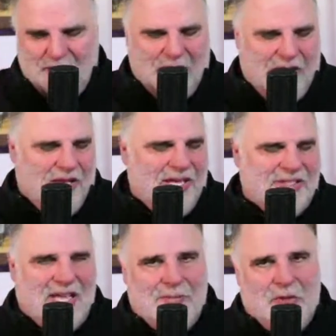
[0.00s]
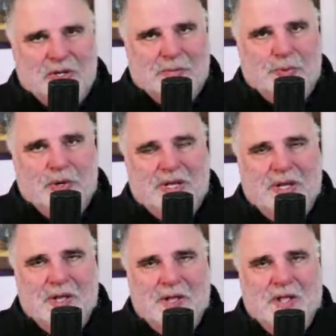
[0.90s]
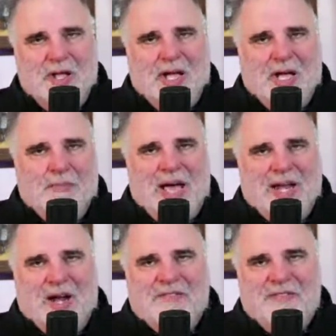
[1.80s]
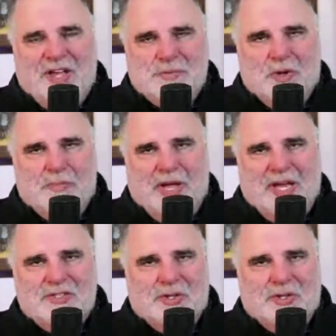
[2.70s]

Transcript: anytime you can put on our Facebook page,